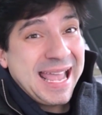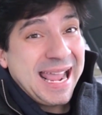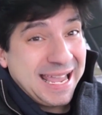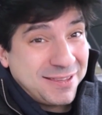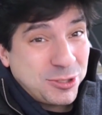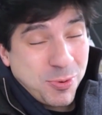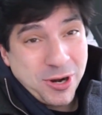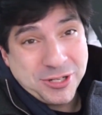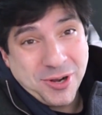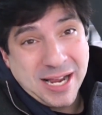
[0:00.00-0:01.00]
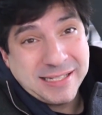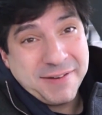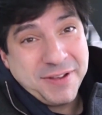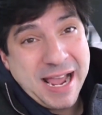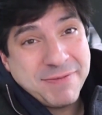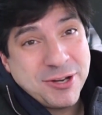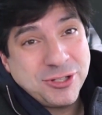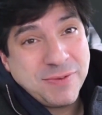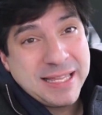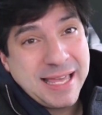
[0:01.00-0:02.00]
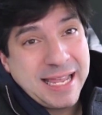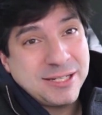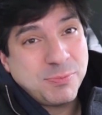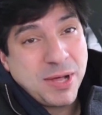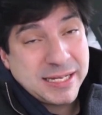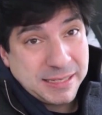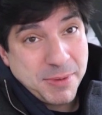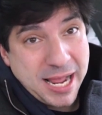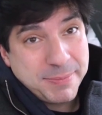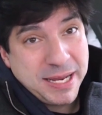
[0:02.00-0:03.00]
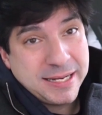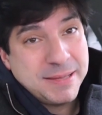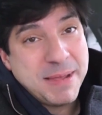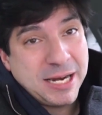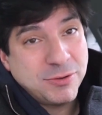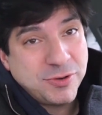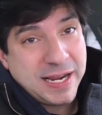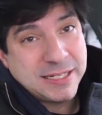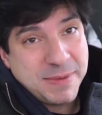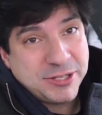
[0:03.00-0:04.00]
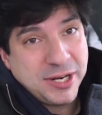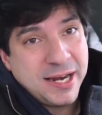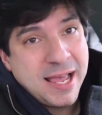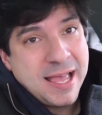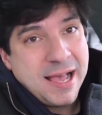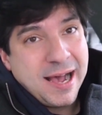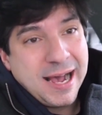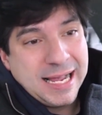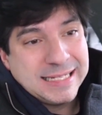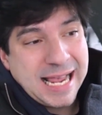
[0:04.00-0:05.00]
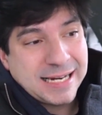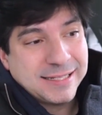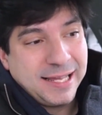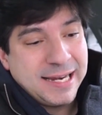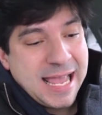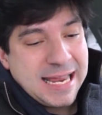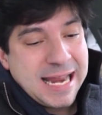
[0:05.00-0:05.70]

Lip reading: and the Sport Exhaust. And if you have those three things, plus, in my opinion, the manual transmission, it's excellent.